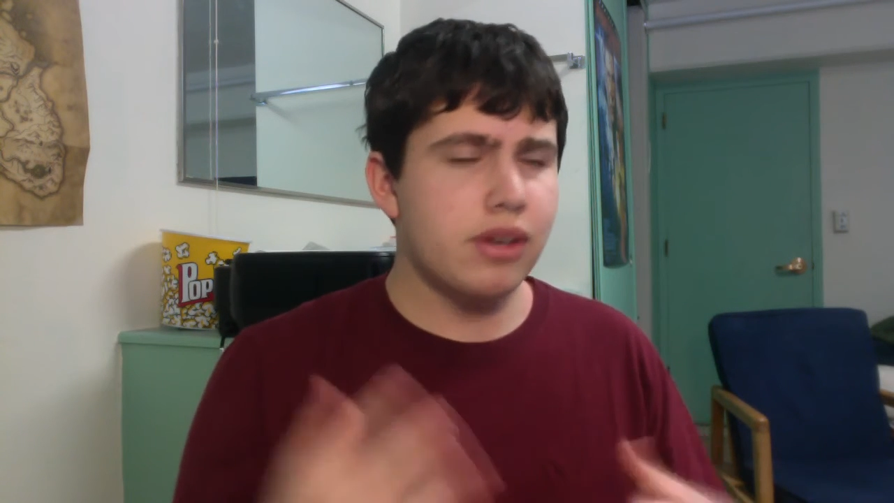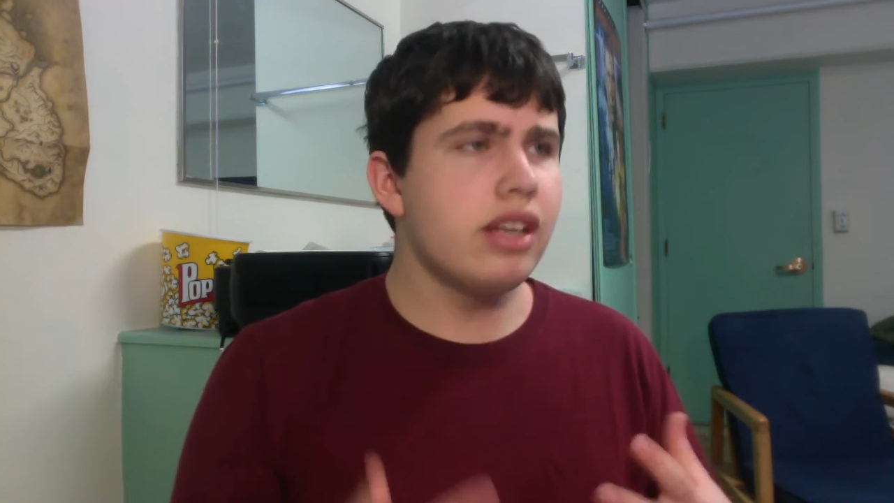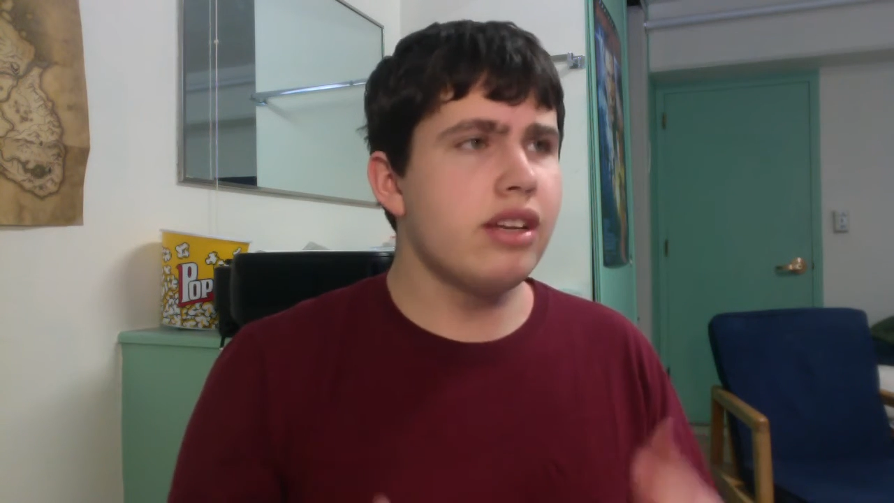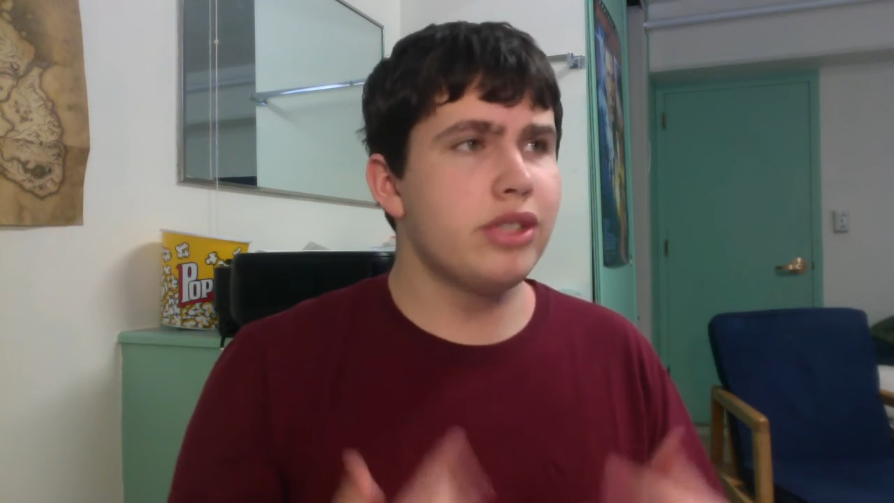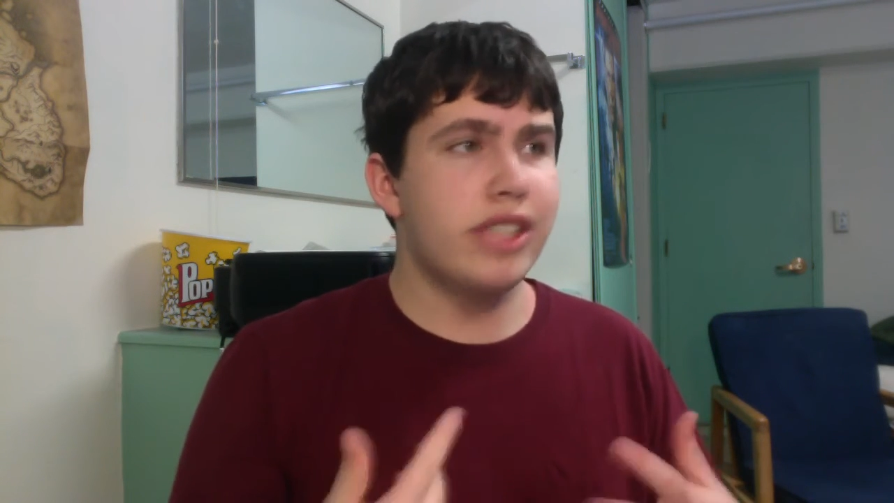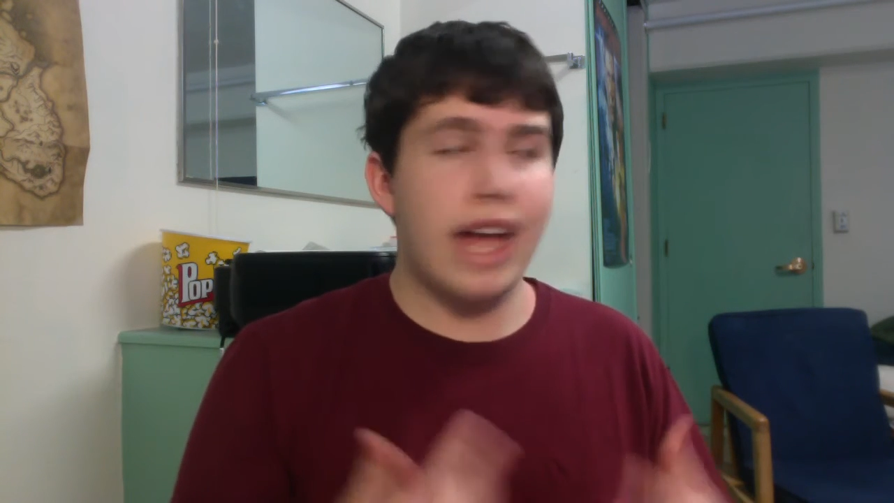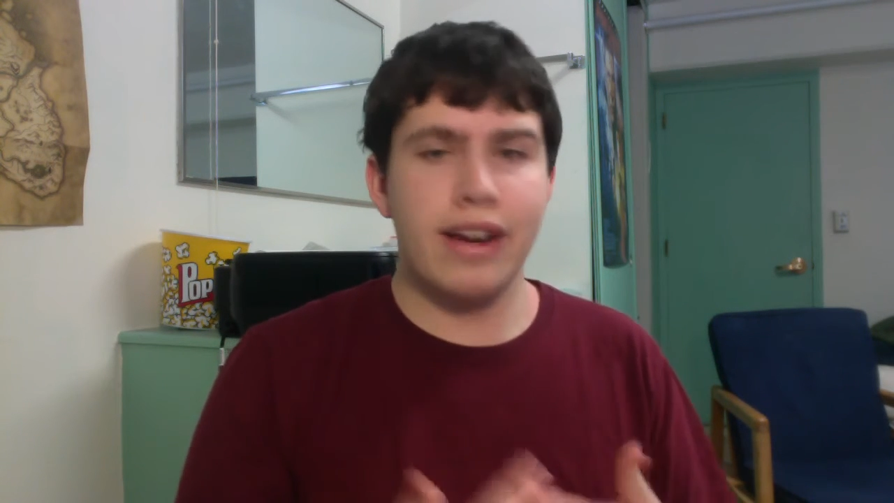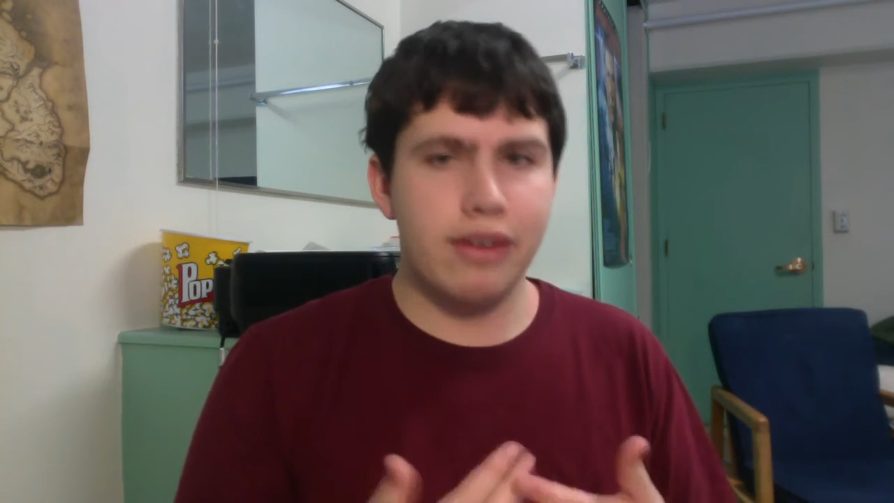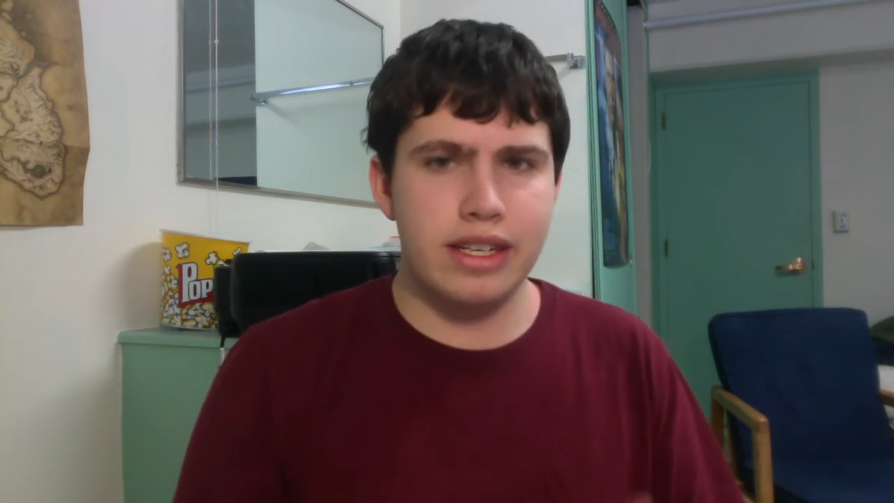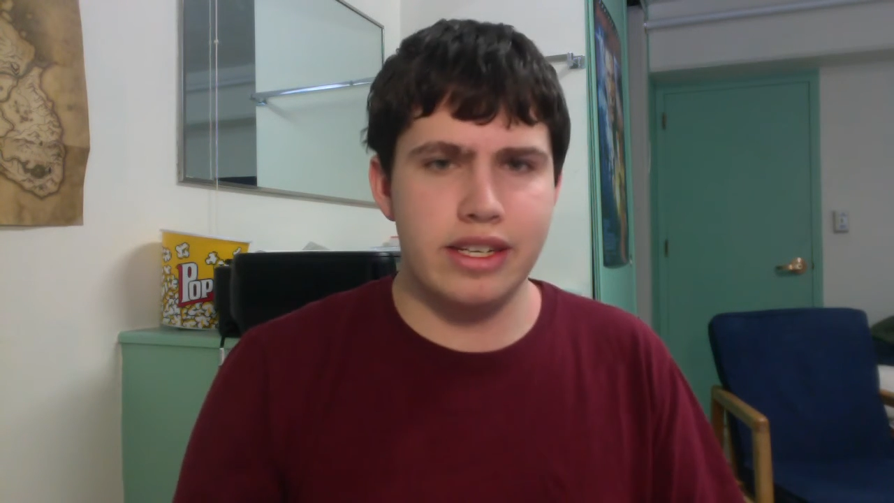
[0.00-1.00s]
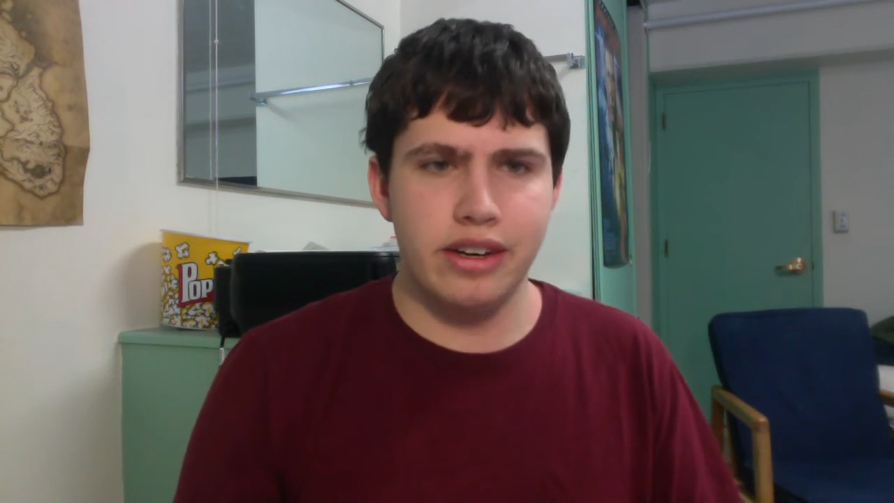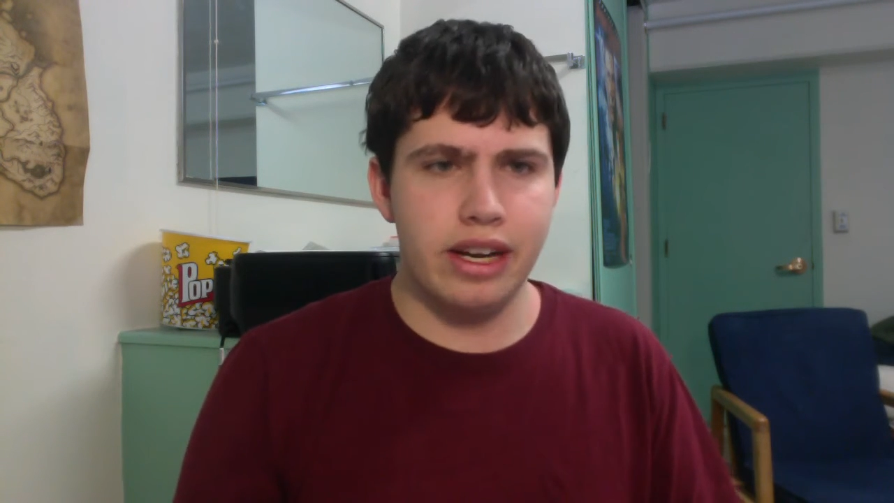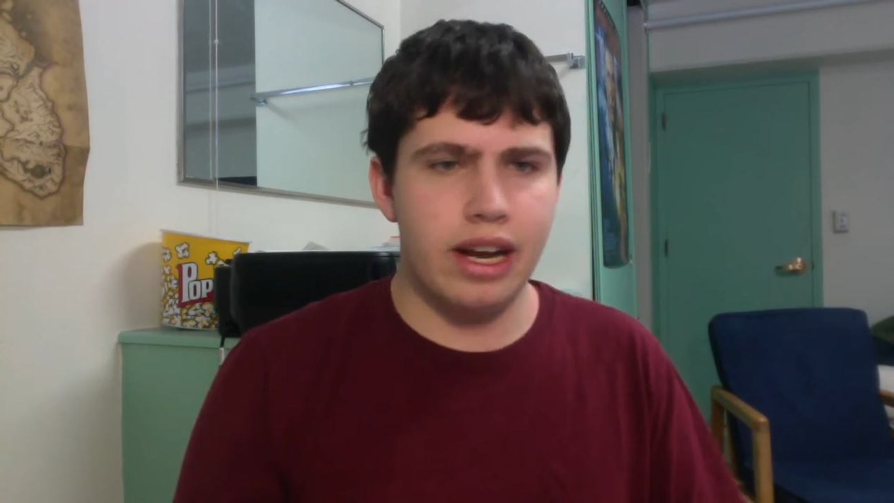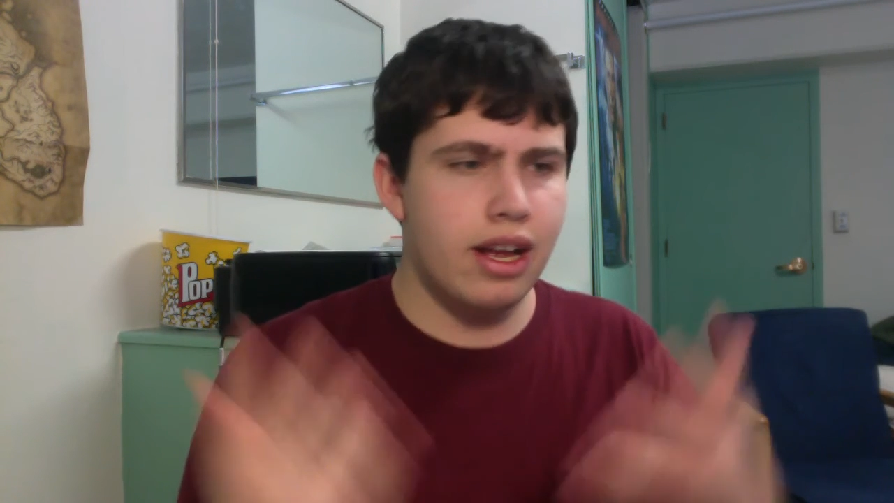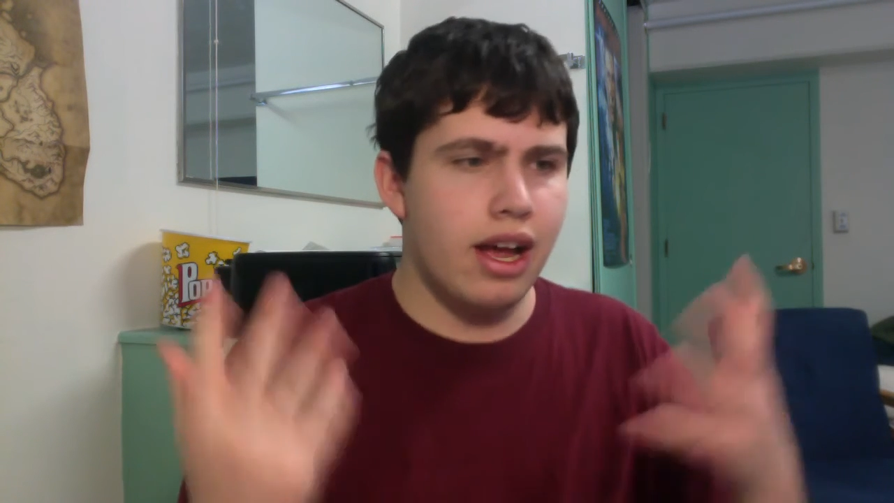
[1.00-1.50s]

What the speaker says: going to use that criteria,